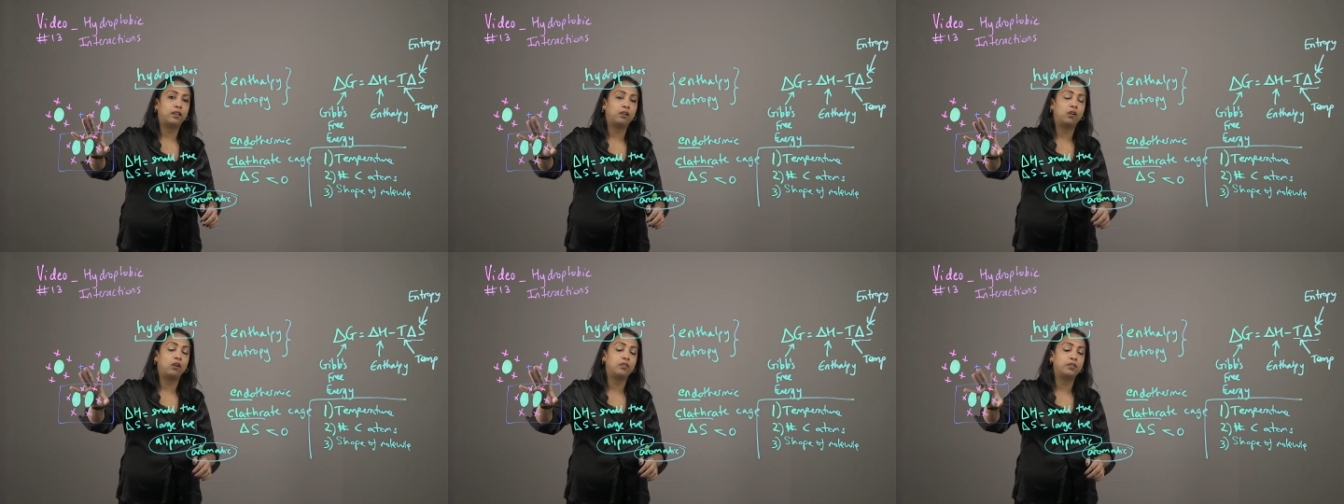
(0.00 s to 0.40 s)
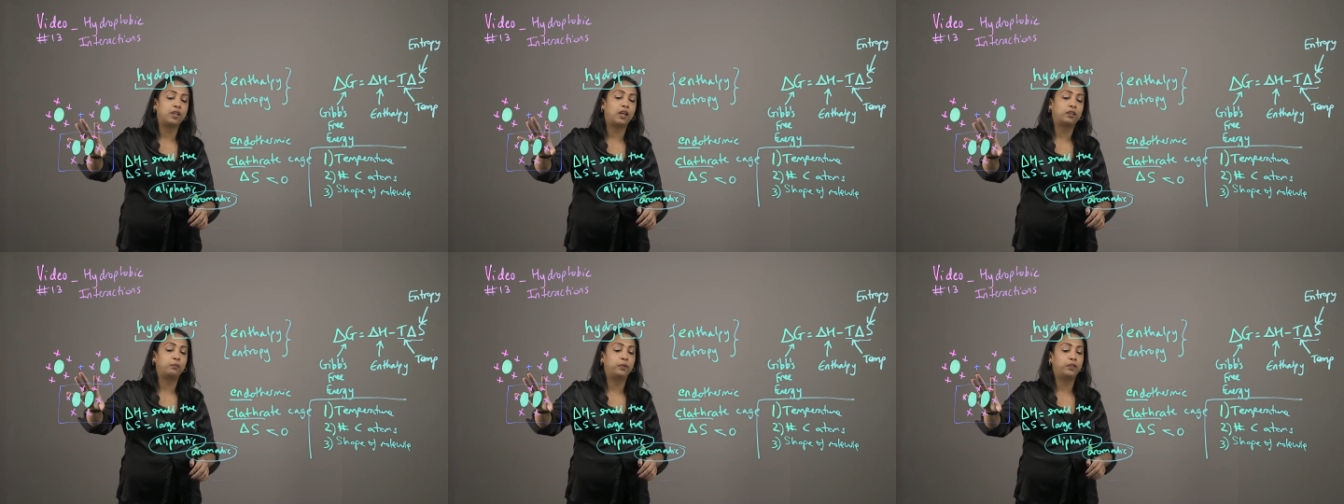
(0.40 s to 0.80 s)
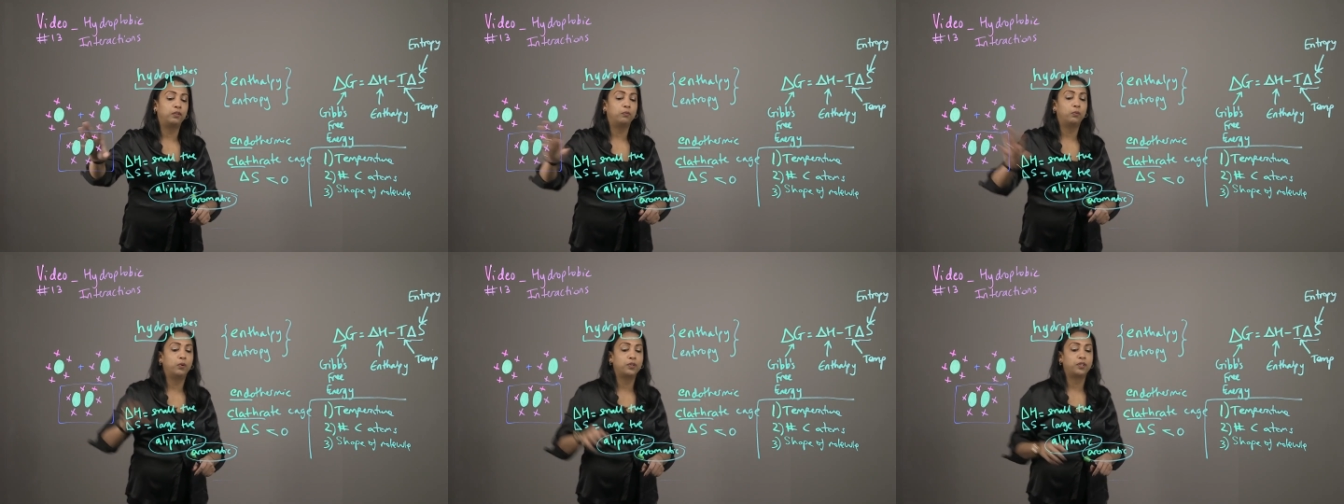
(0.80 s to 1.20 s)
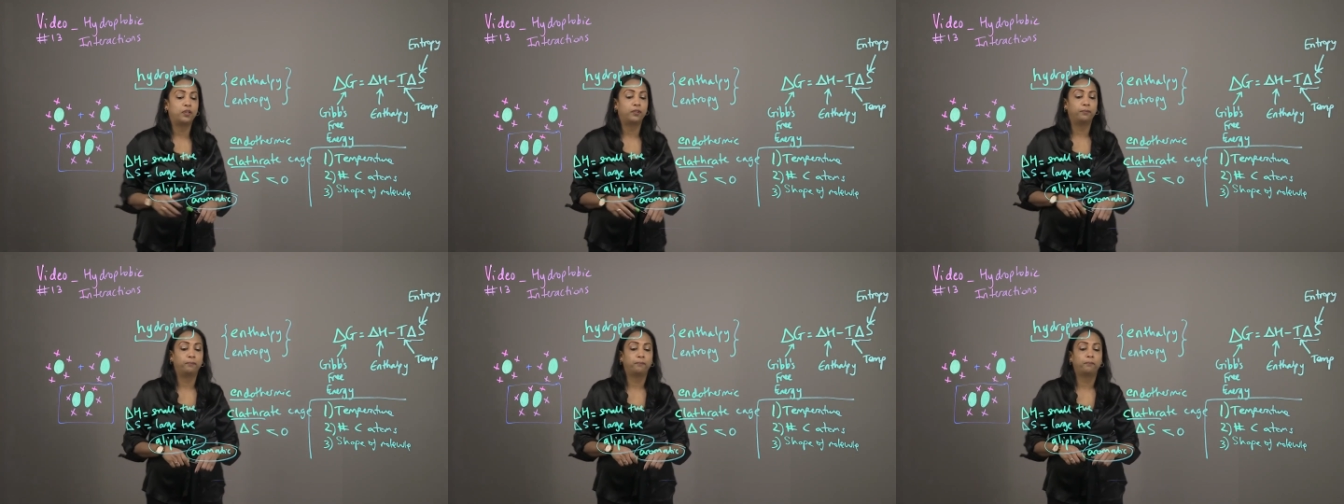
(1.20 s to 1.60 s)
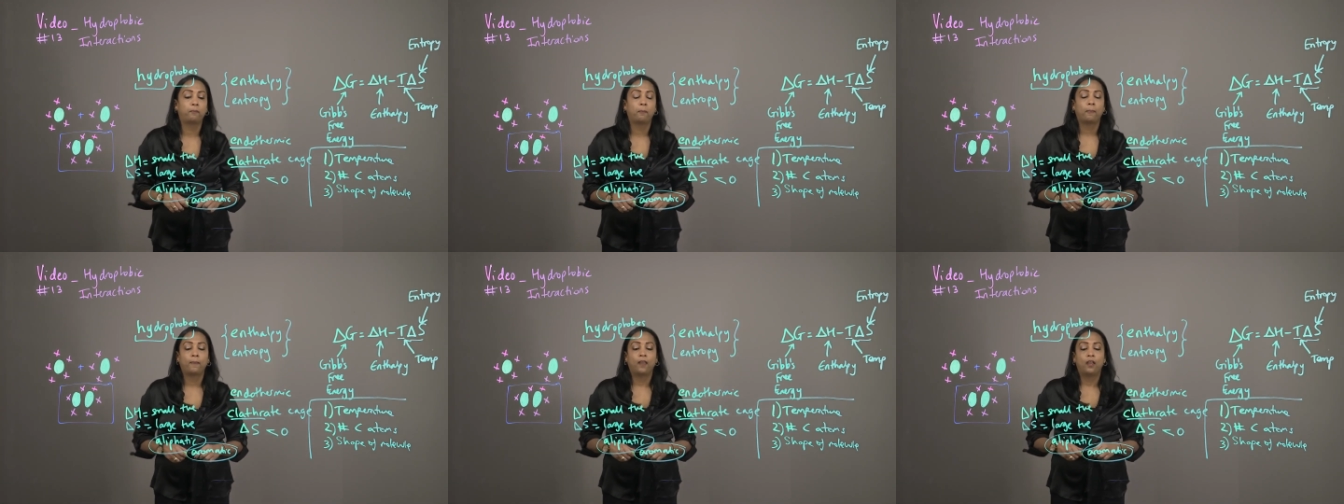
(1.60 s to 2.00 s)
contact with the water.
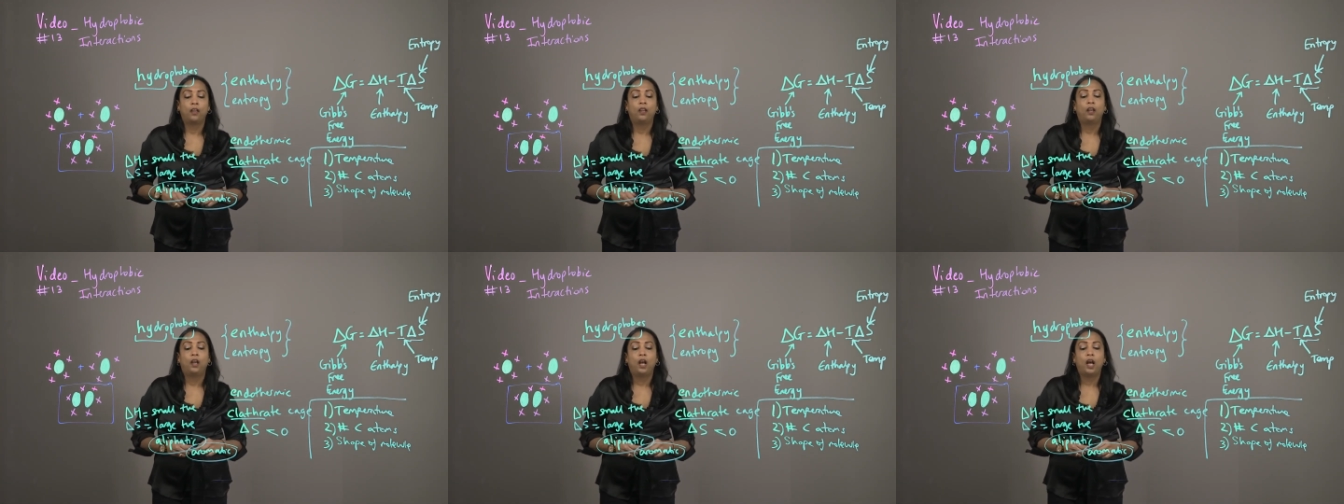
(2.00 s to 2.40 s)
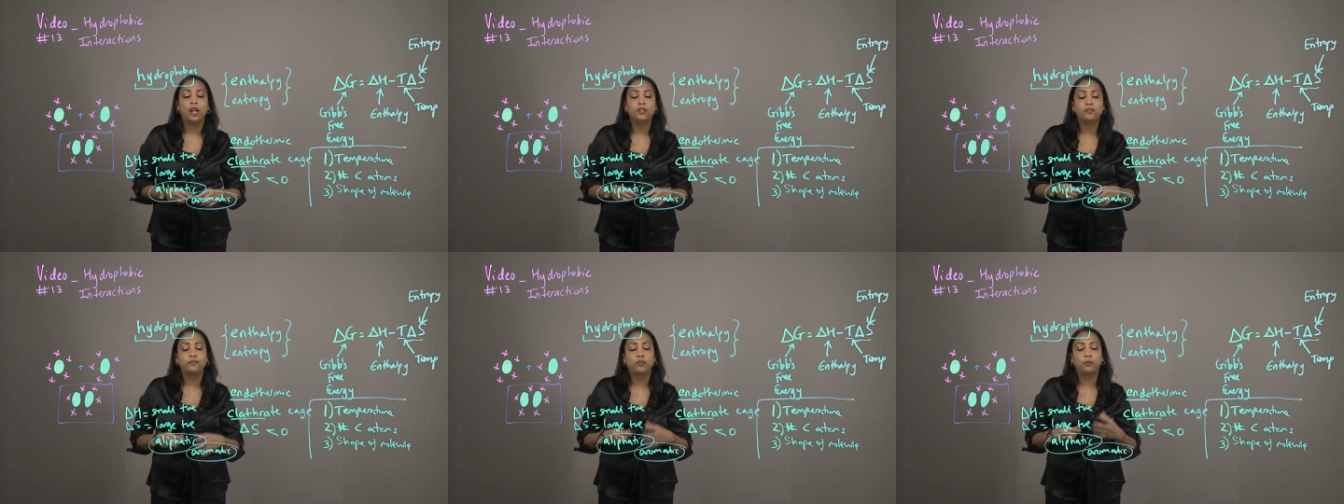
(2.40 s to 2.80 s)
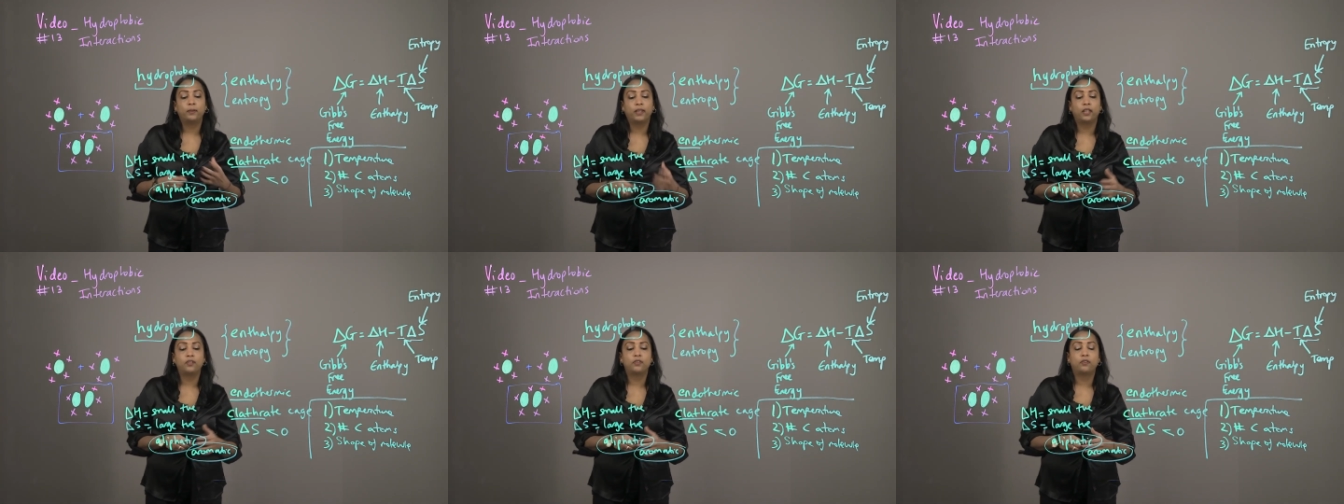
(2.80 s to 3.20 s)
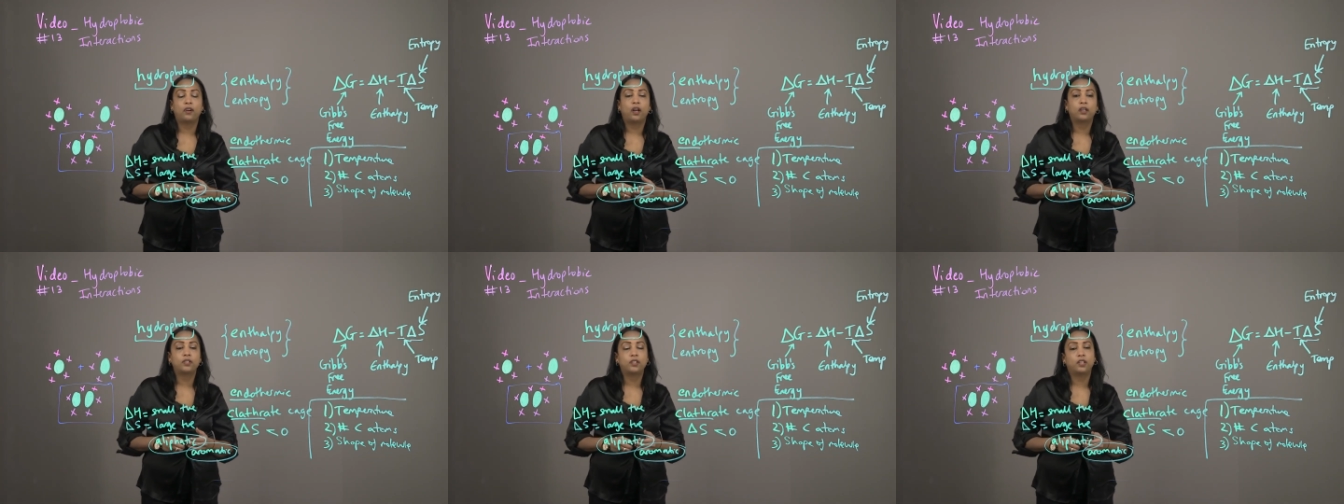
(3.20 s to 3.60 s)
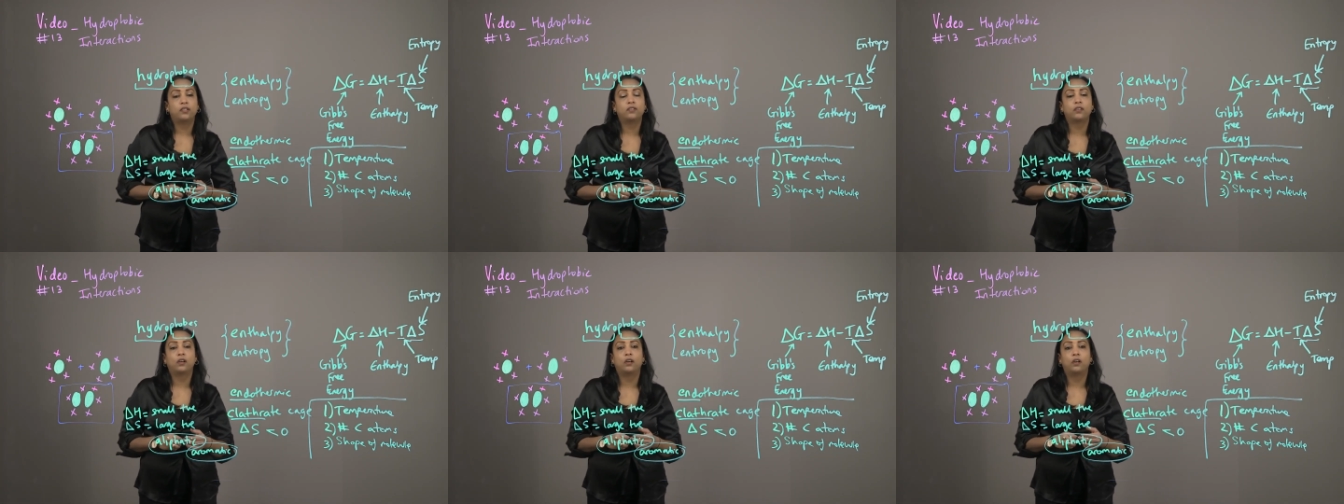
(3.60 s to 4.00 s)
Hydrophobic
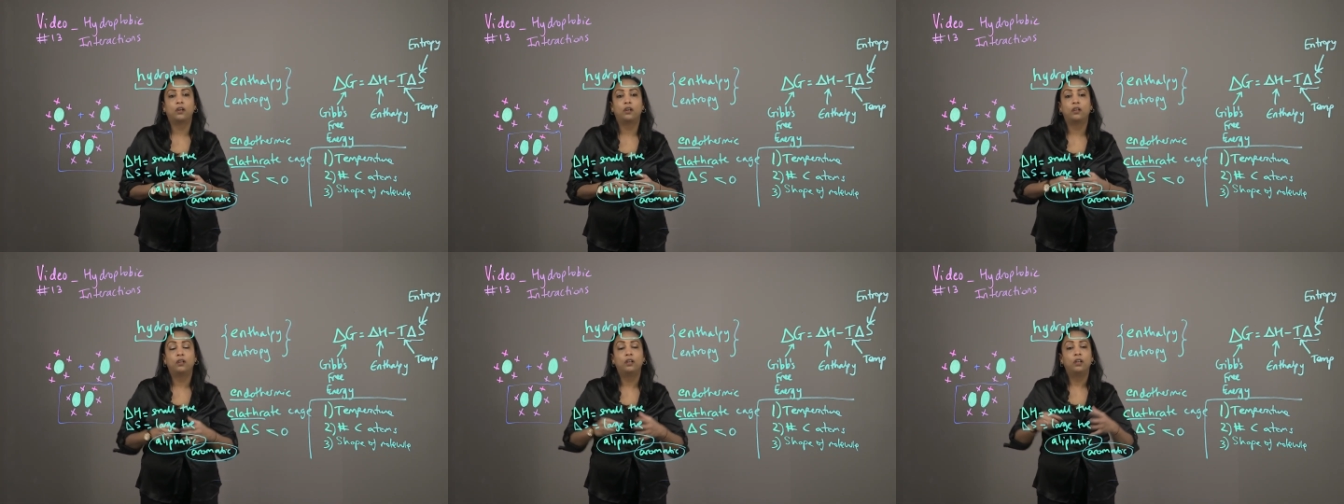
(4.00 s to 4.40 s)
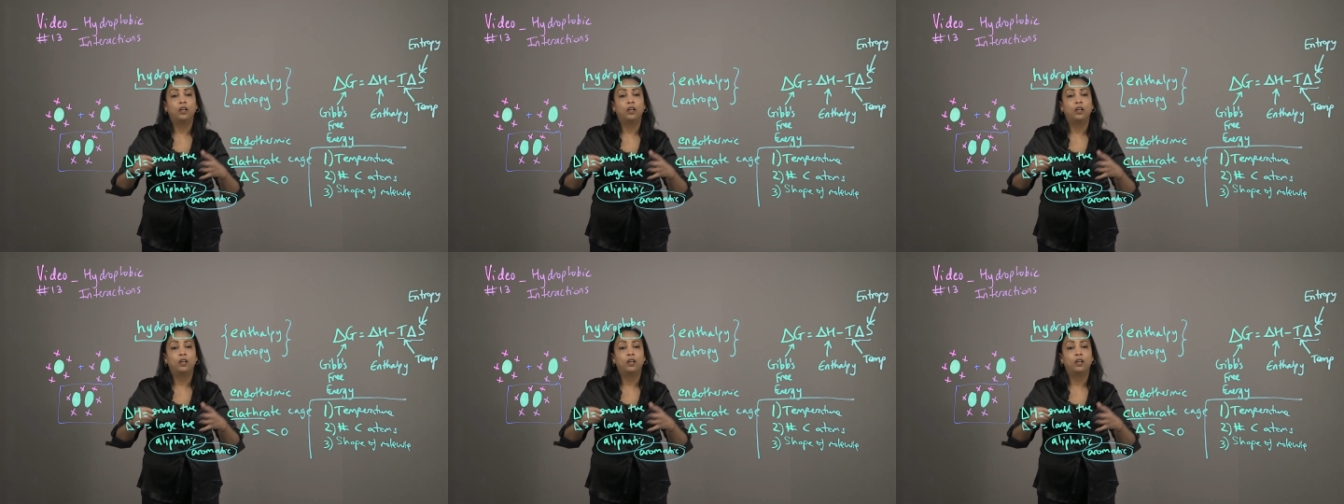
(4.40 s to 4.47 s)
interactions are